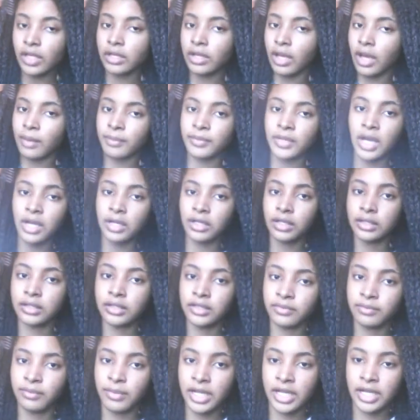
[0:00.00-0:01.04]
Now, I'm not going
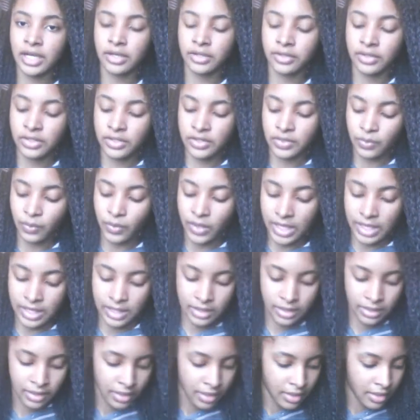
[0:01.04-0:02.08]
to leave my hair this
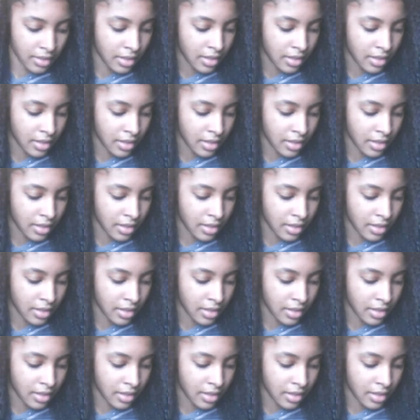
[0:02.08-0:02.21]
wet